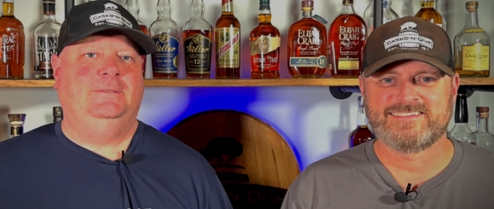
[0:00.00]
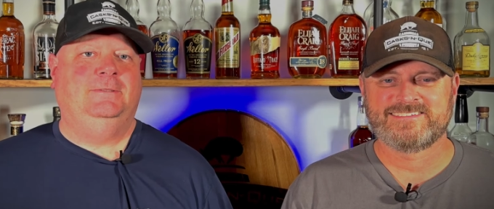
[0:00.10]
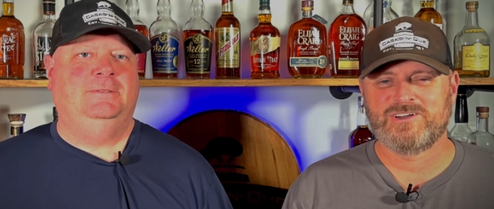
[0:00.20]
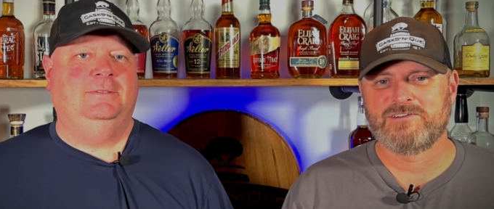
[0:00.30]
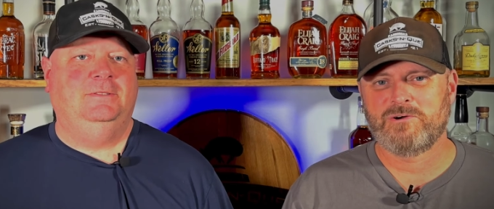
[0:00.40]

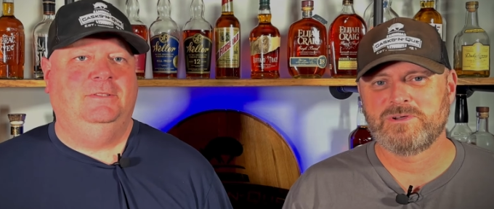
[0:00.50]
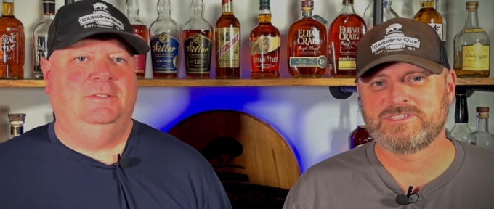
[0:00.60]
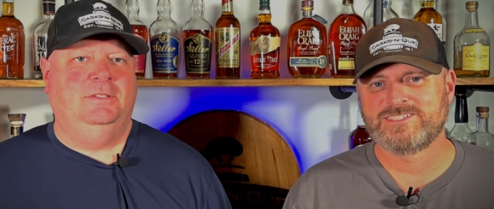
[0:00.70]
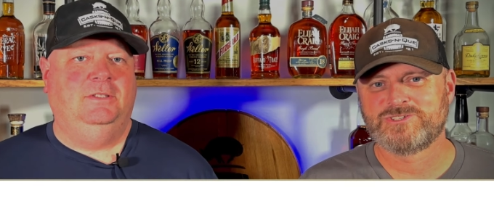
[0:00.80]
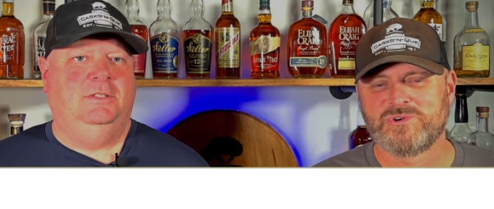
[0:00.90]
Speaker 1: So I've
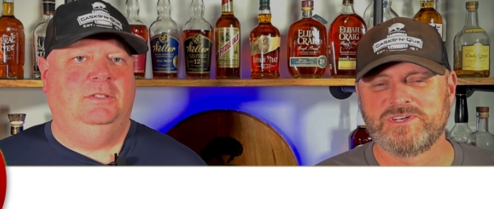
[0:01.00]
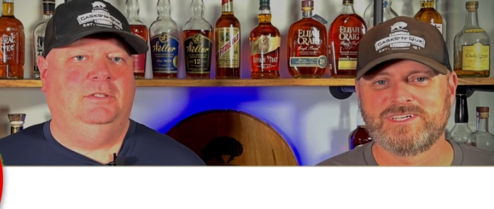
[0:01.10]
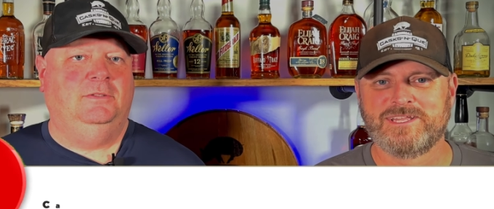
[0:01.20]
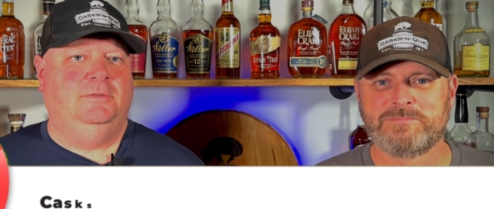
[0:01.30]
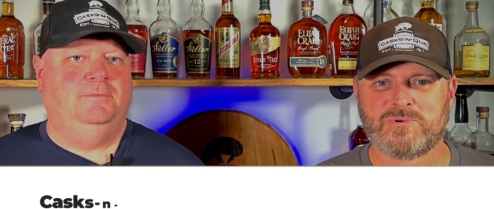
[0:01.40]
always
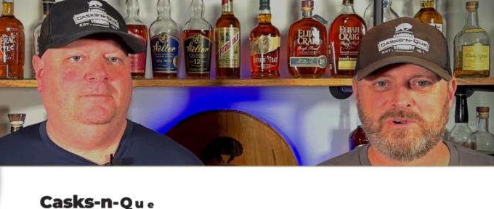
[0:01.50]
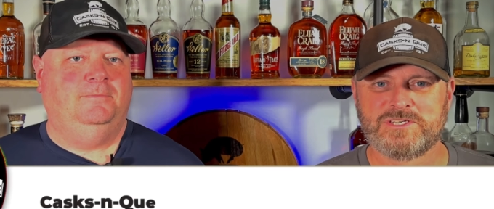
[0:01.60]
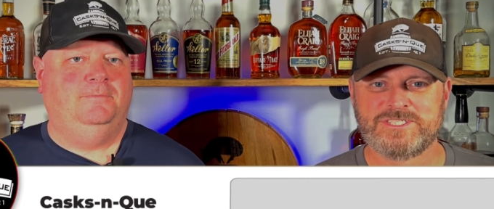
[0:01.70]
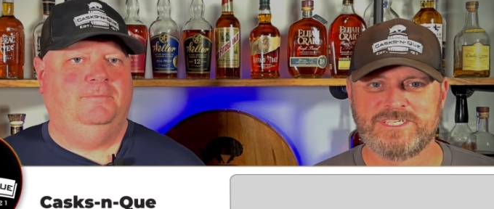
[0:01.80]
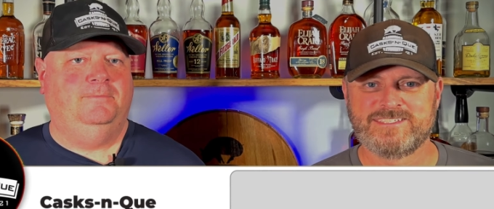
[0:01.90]
enjoyed
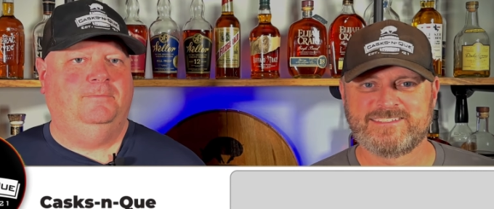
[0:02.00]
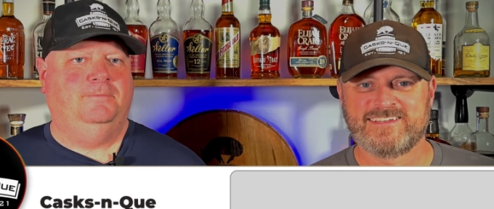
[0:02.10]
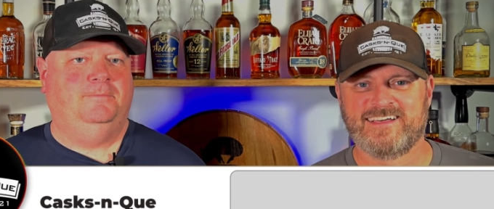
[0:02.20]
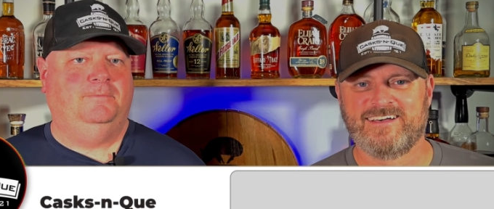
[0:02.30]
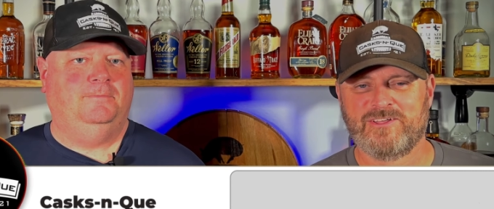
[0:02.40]

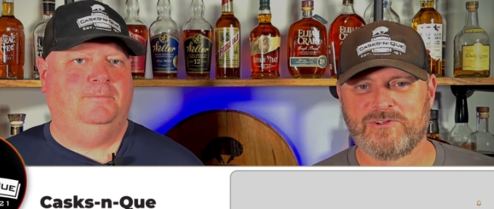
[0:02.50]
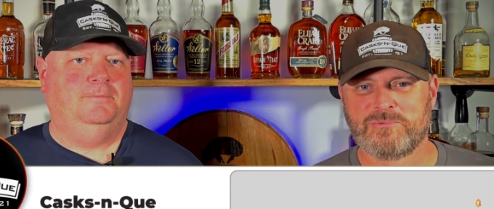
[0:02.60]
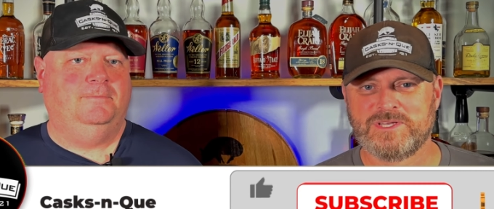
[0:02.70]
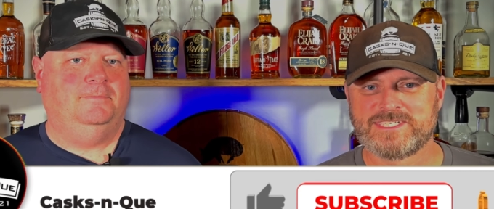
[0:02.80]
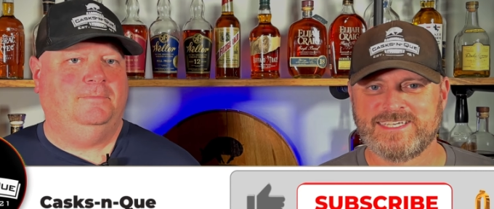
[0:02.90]
Glenmorangie's uh,
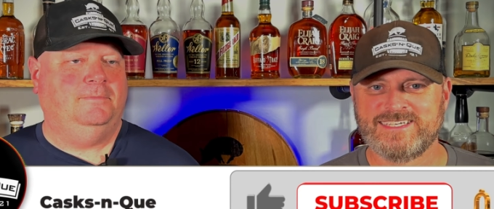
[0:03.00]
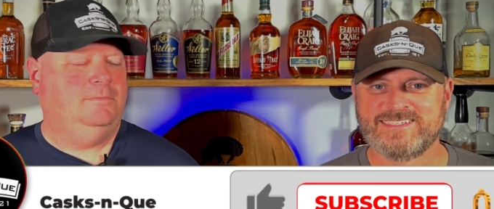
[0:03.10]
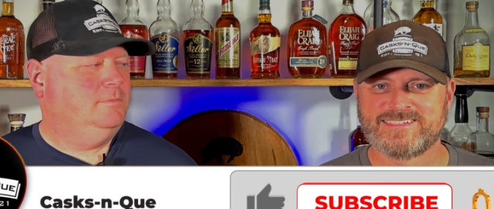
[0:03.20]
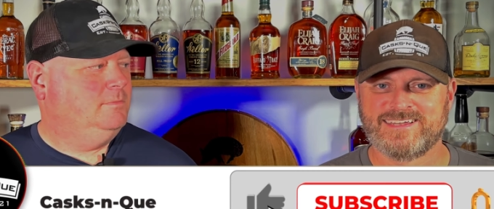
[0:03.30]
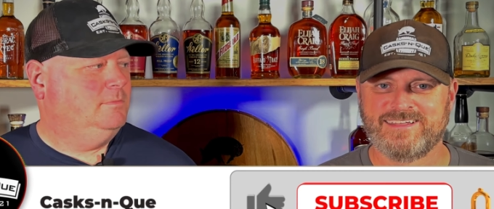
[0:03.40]
other
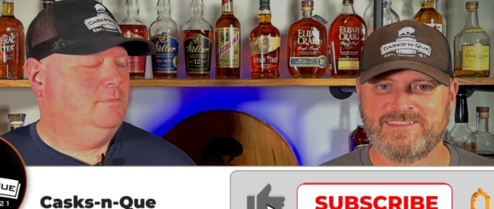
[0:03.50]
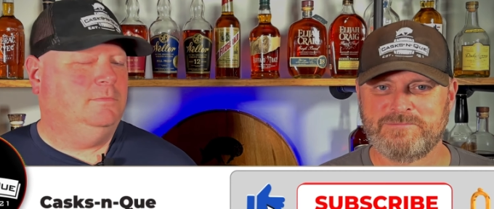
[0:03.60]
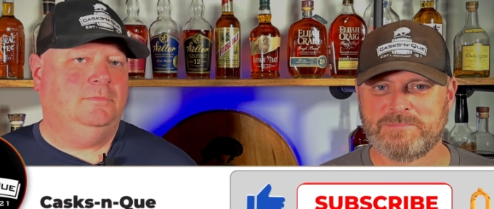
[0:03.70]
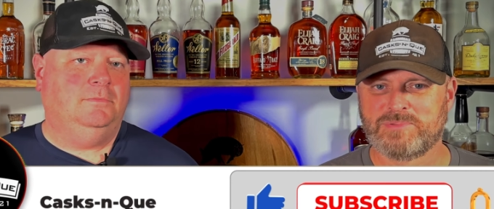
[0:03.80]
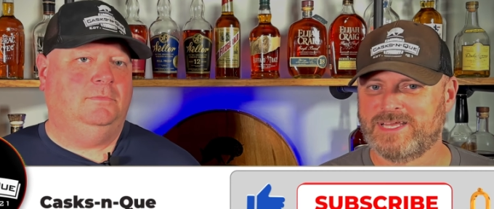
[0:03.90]
whiskeys. Uh,
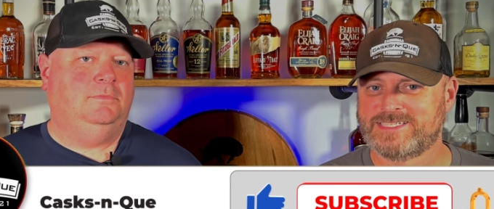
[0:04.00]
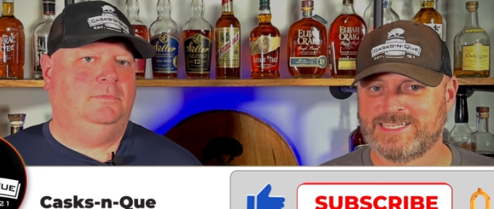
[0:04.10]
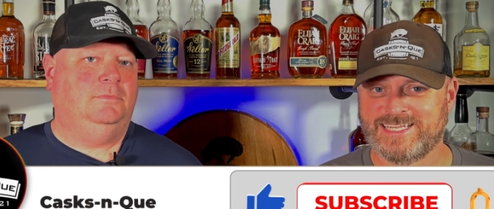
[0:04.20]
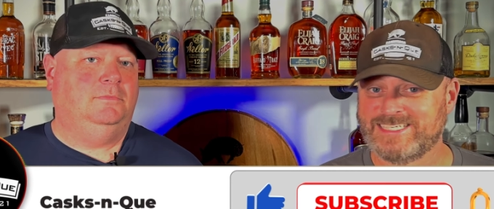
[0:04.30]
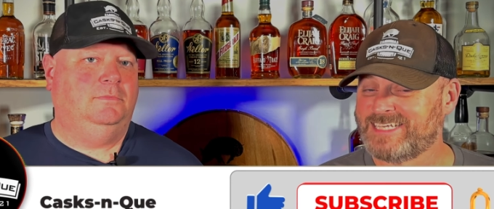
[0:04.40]
they've been
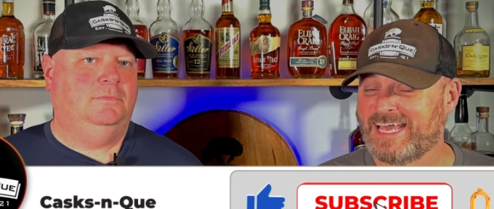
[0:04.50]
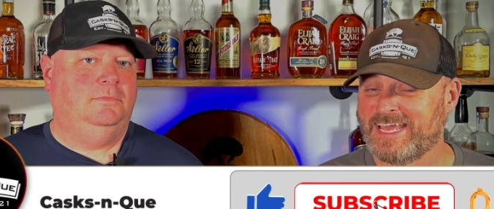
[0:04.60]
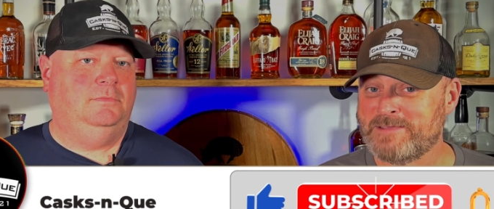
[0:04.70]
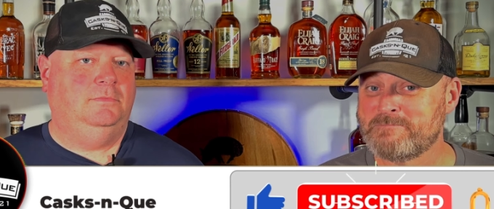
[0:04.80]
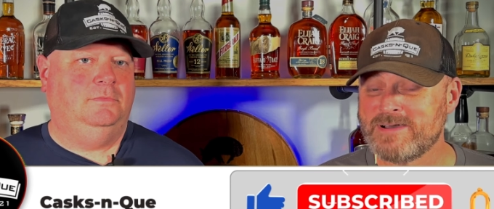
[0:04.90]
pleasantly
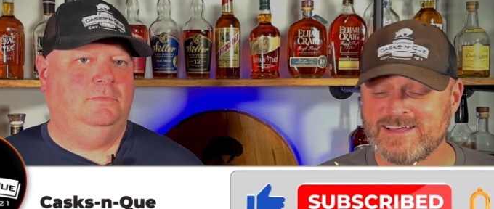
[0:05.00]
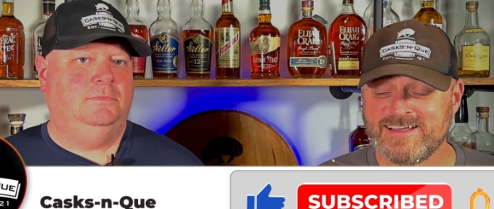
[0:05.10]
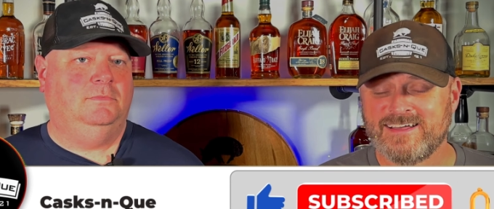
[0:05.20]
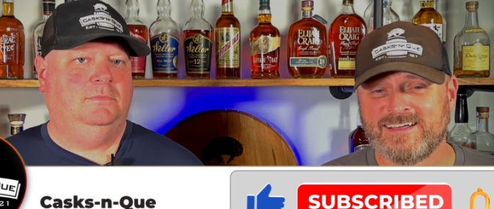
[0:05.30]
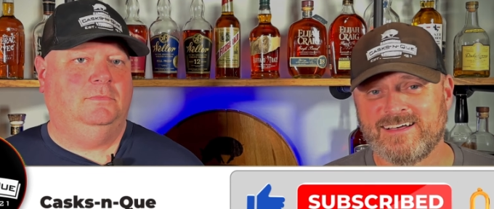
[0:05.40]
tame.
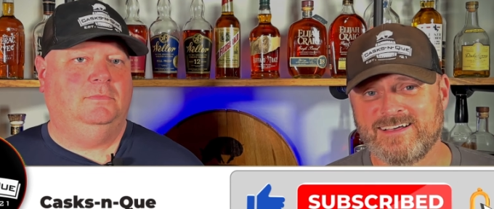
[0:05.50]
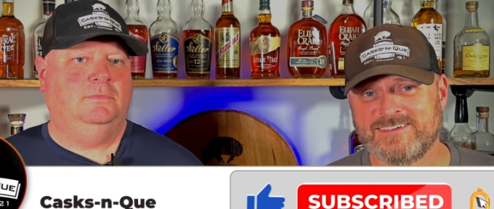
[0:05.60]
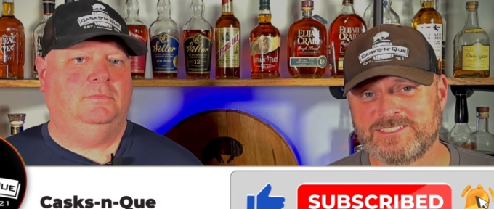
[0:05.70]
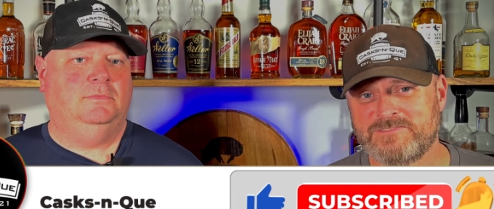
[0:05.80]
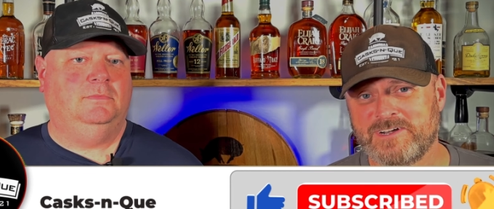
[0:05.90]

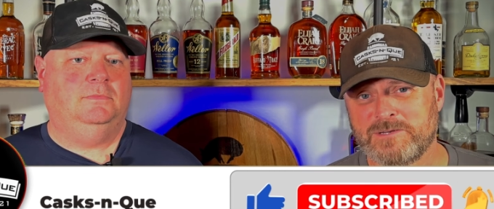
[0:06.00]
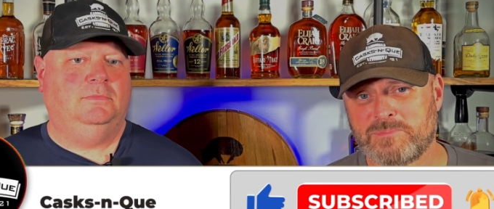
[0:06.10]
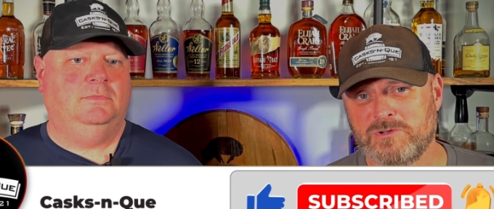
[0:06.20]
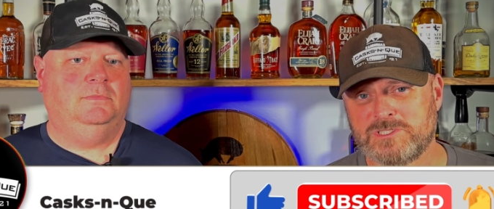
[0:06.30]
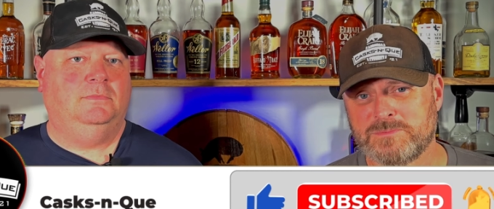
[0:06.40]
Uh, just very
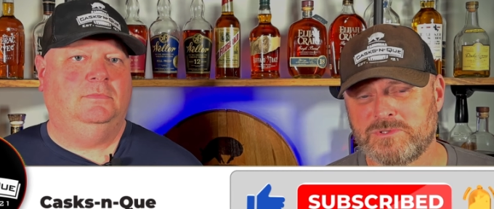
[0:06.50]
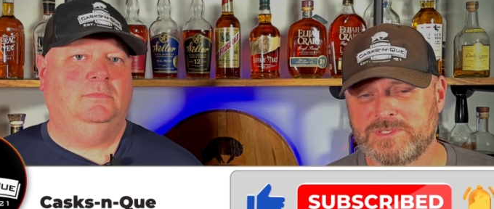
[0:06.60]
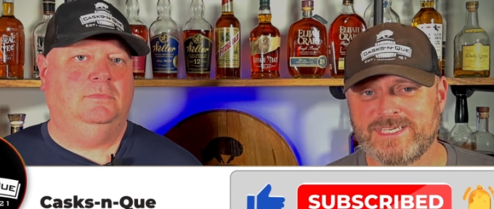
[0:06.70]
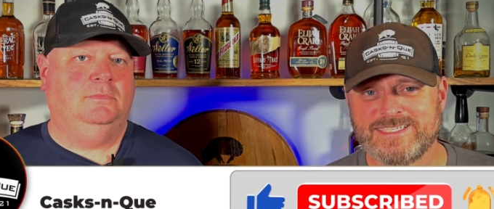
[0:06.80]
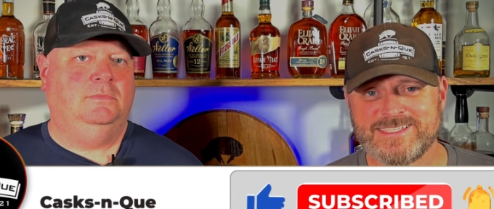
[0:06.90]

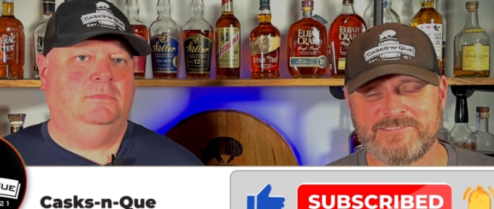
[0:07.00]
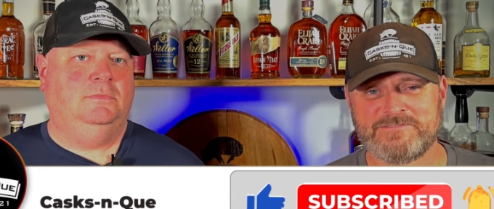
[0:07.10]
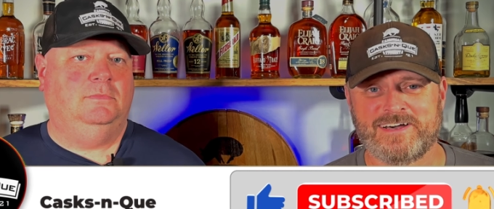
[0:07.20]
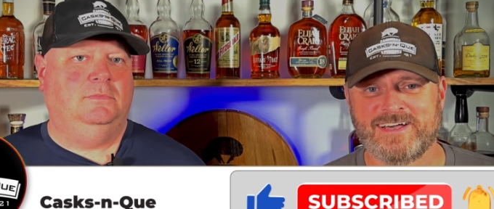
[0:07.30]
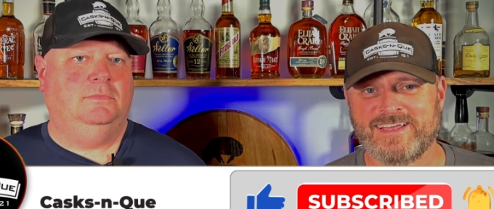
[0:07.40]
approachable, easy to
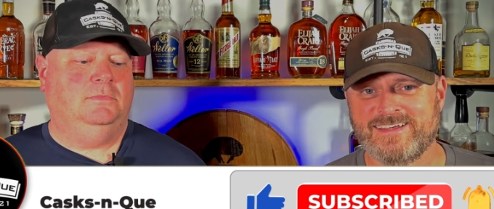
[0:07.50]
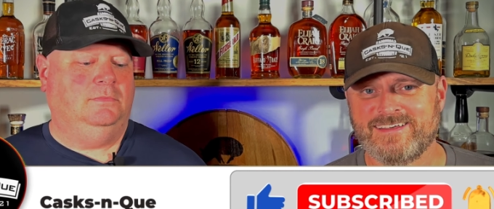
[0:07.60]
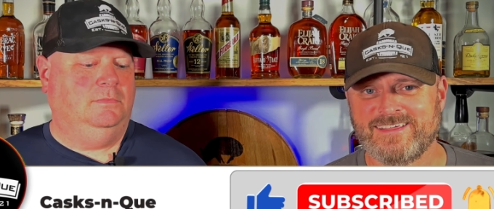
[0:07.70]
find.